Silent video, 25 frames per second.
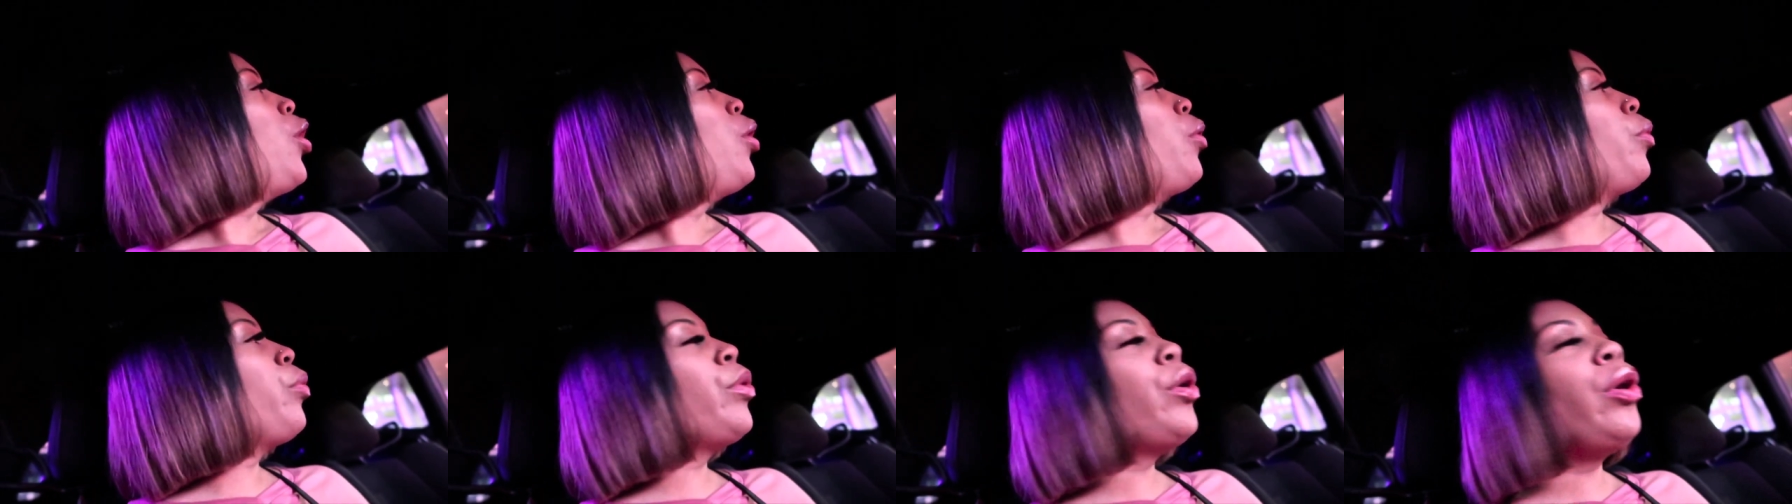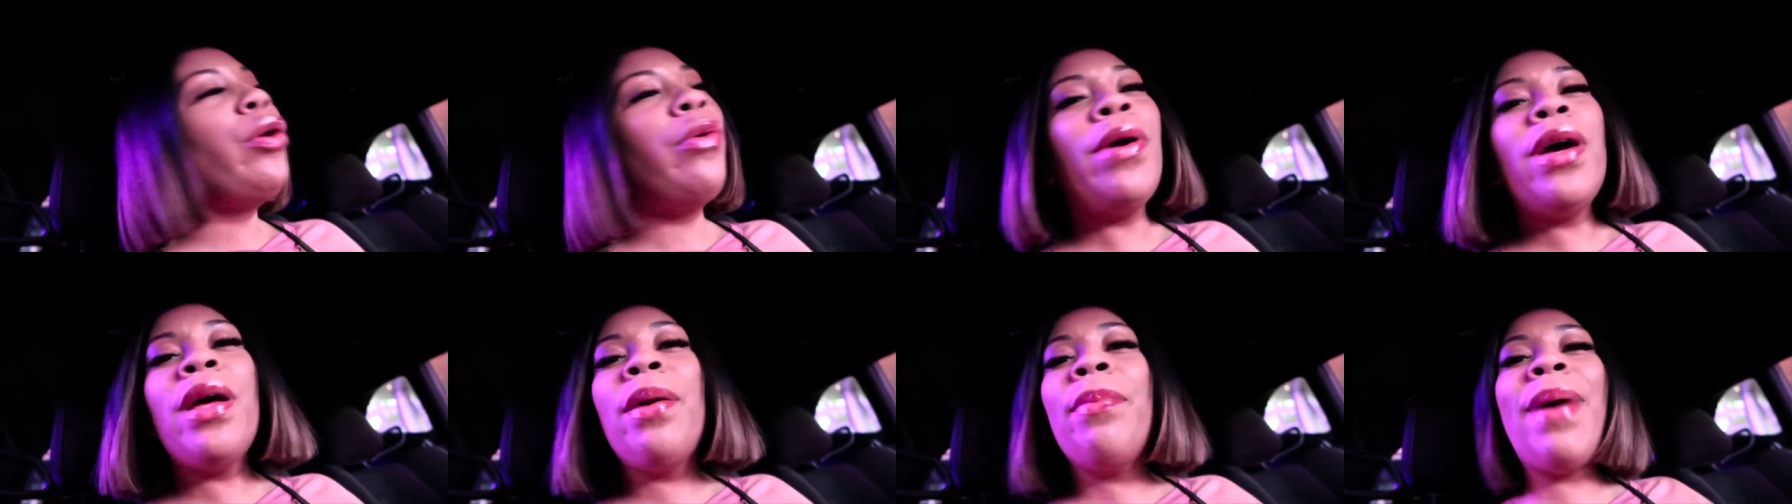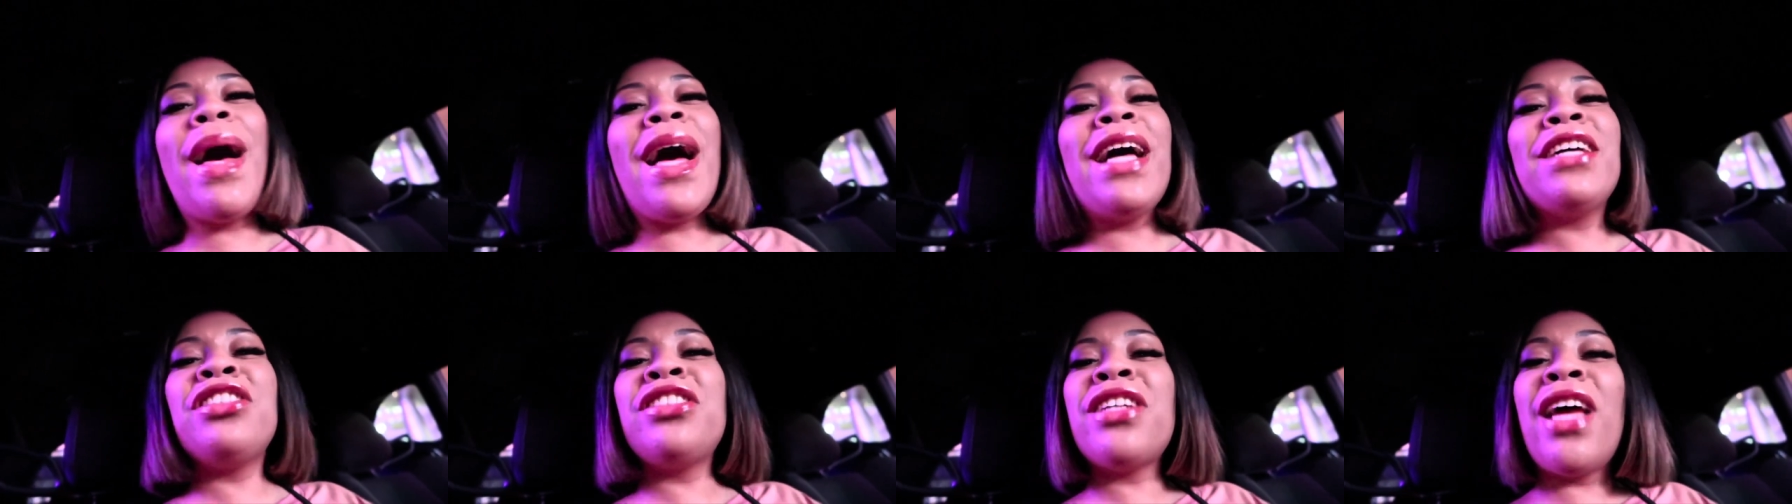ruin
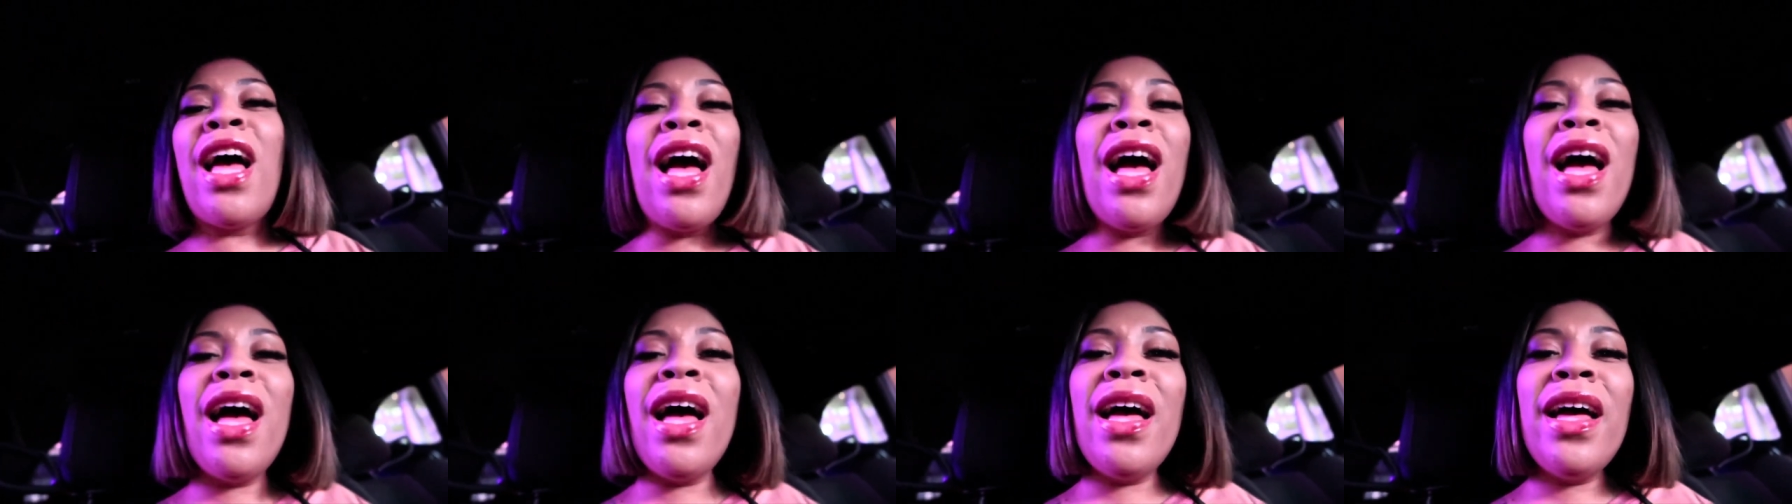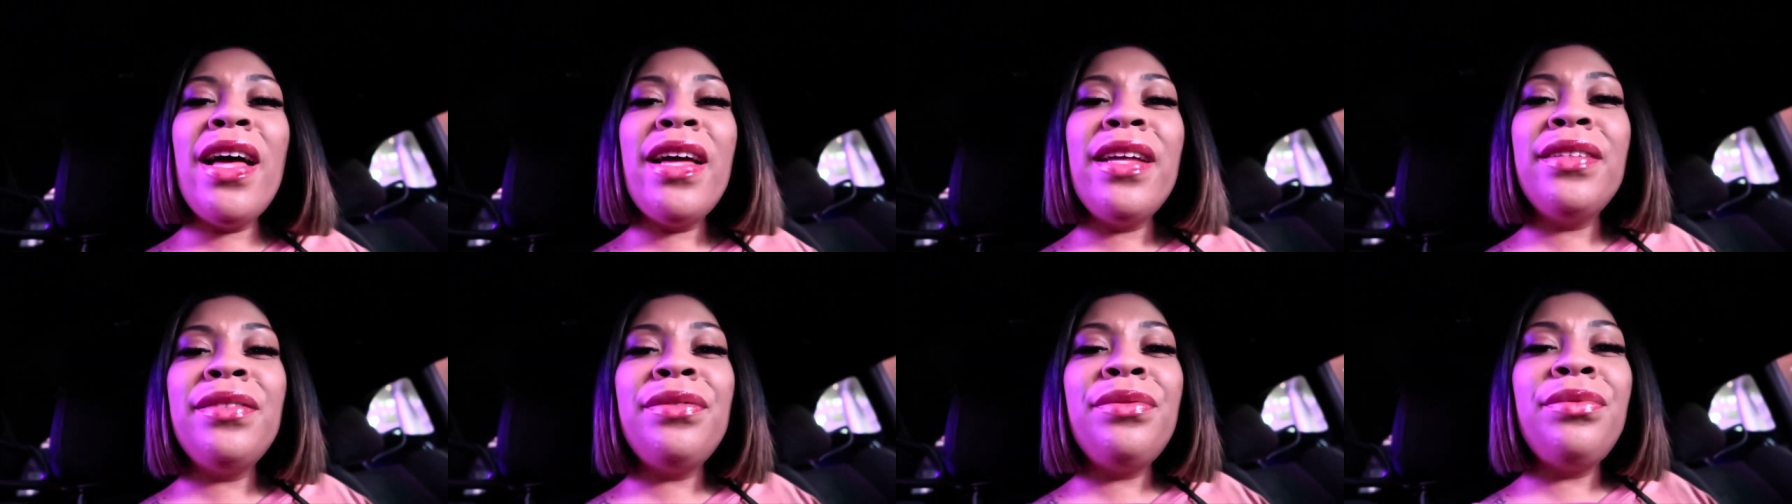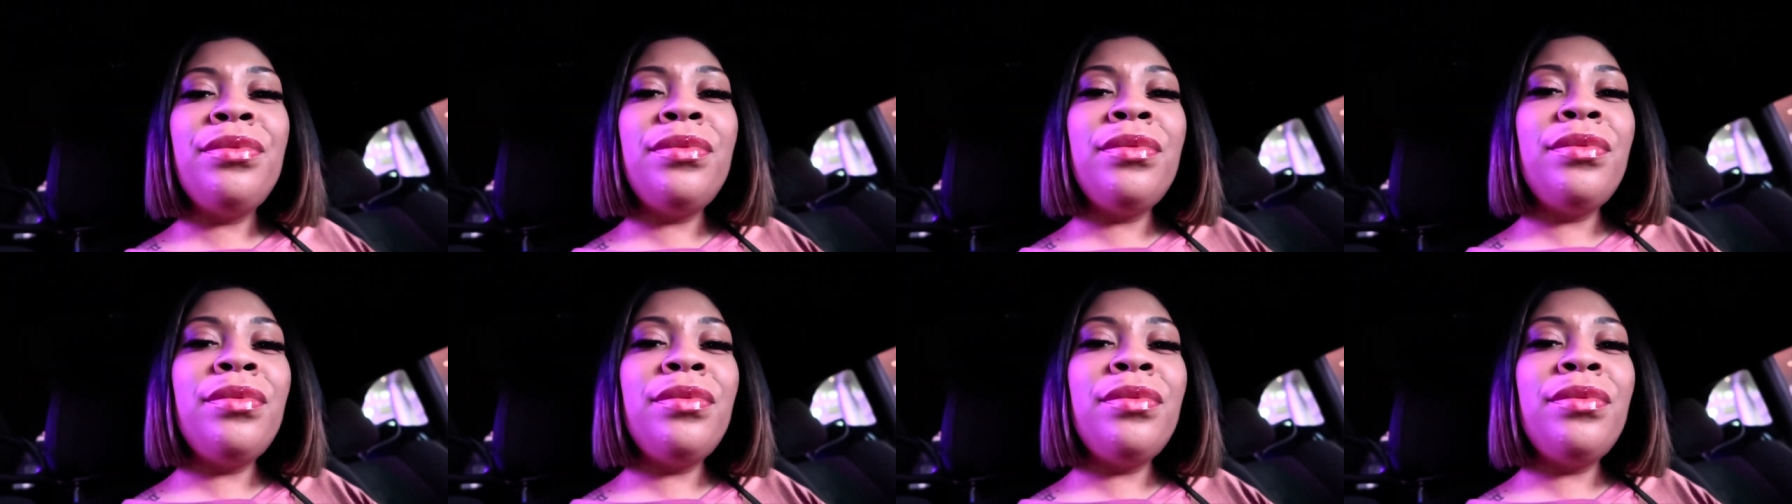my shine.